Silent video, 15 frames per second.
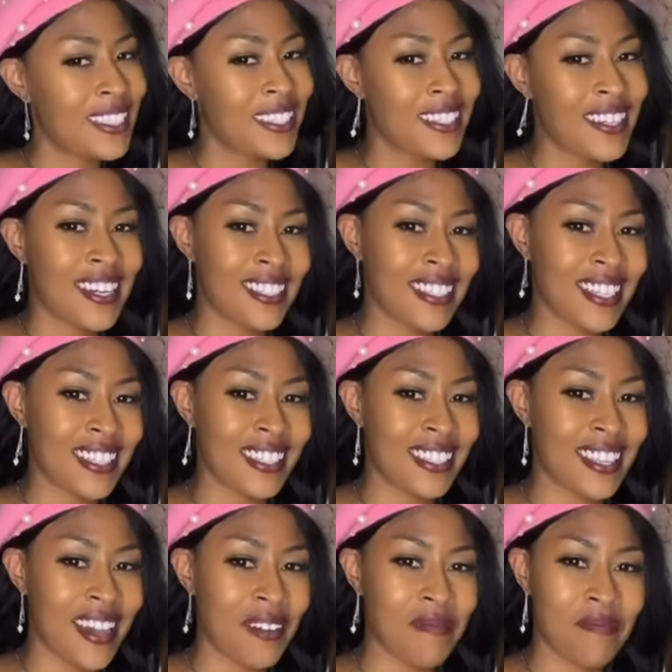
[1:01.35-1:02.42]
I'll see you guys
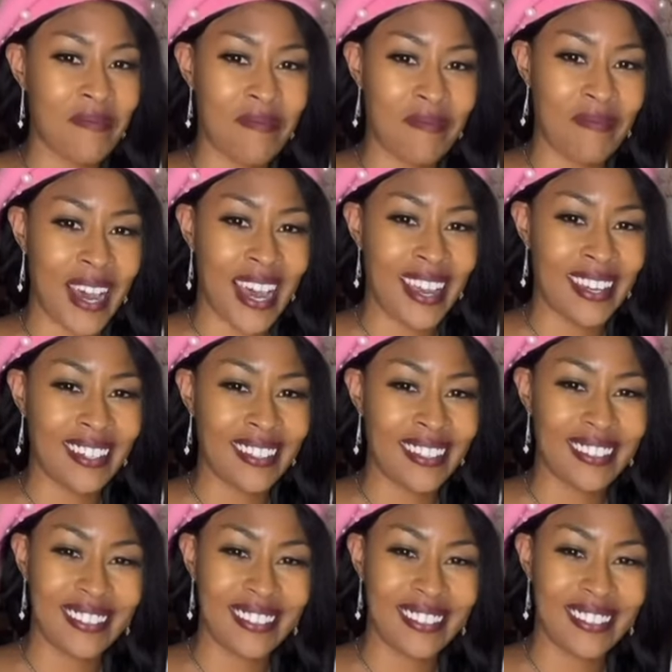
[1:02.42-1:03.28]
next time. Bye.